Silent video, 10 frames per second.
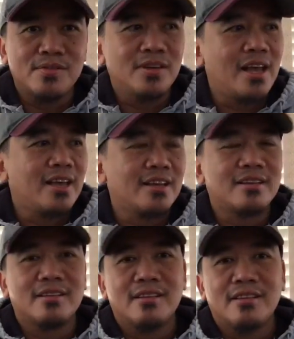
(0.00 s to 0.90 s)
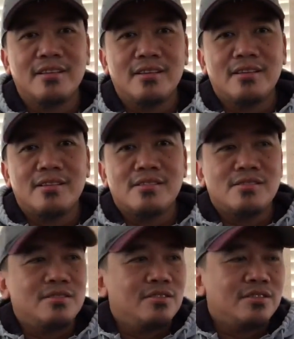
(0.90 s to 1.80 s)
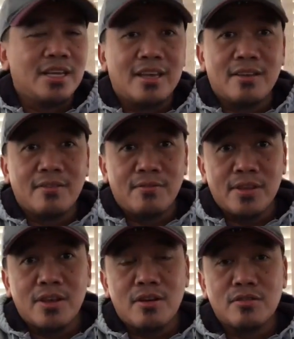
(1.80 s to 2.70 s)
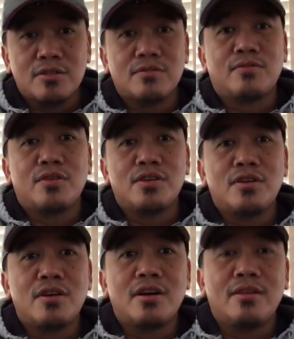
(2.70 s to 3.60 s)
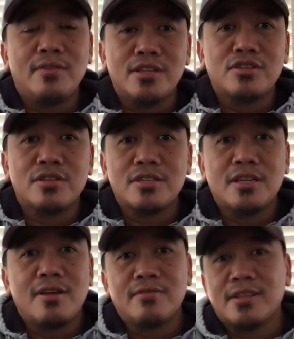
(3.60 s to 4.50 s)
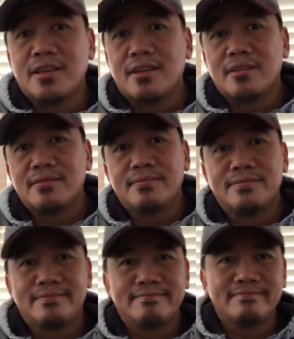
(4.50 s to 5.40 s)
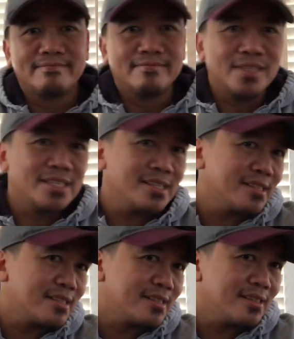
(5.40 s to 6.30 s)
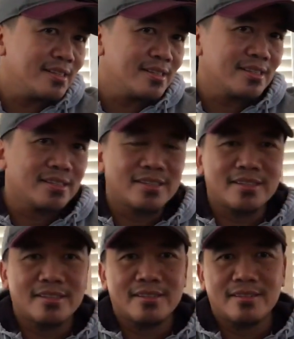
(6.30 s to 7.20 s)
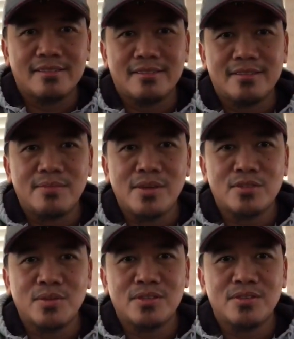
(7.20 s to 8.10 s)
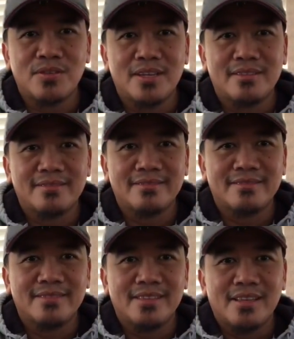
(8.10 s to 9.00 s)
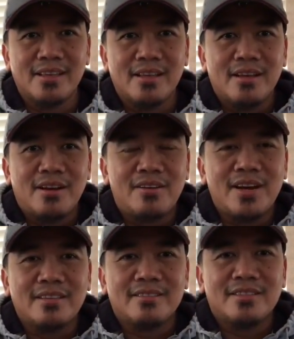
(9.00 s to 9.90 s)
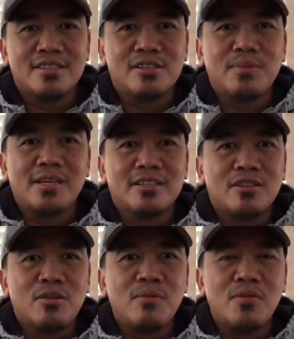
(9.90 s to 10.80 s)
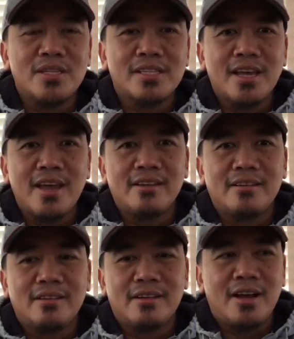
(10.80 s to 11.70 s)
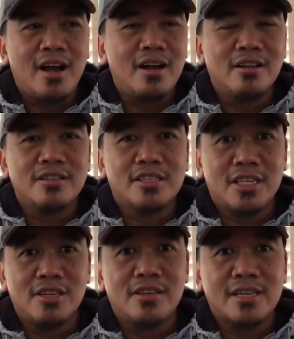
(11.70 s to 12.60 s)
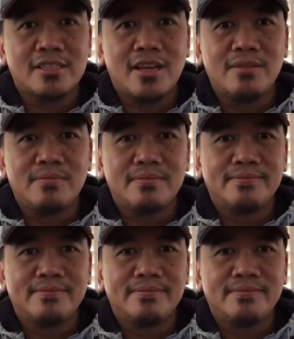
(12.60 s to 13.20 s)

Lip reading: you like taking videos for your adventures and everything, this is the best way to do it. All right, this is Planet Adobo once again. I'll see you next time